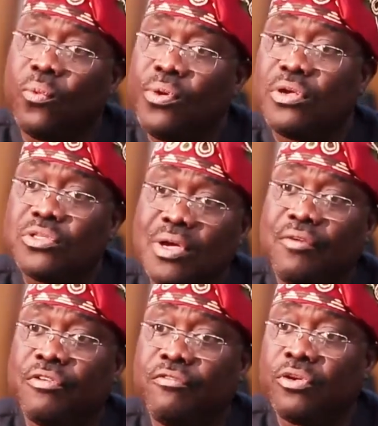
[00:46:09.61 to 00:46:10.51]
We also
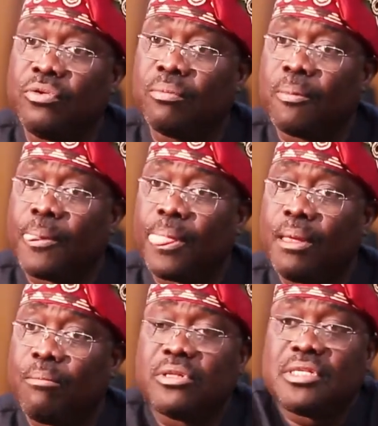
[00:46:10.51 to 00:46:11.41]
have the volume,
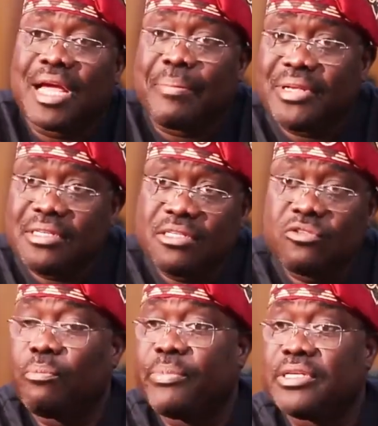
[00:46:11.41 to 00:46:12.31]
but the
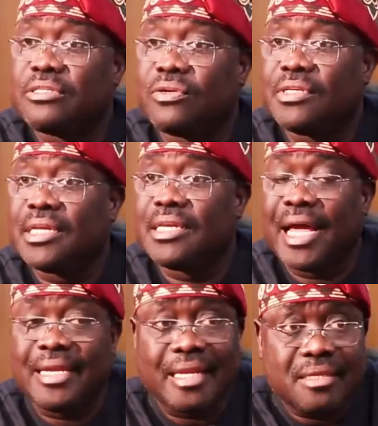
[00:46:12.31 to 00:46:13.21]
capacity to pay is not there.
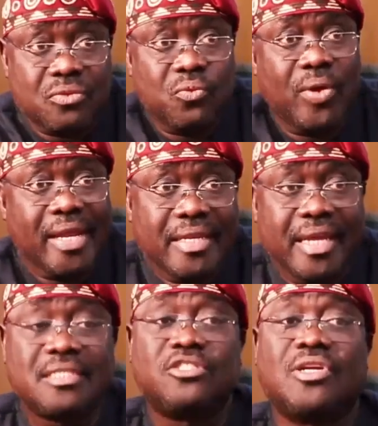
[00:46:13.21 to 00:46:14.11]
And that is where
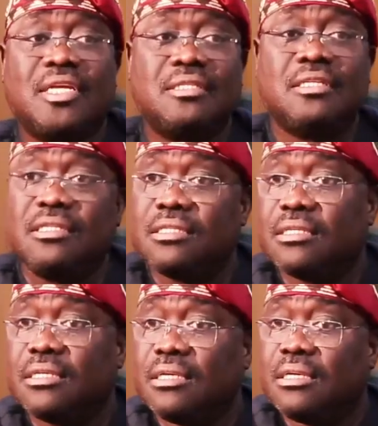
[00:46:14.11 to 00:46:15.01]
the health insurance needs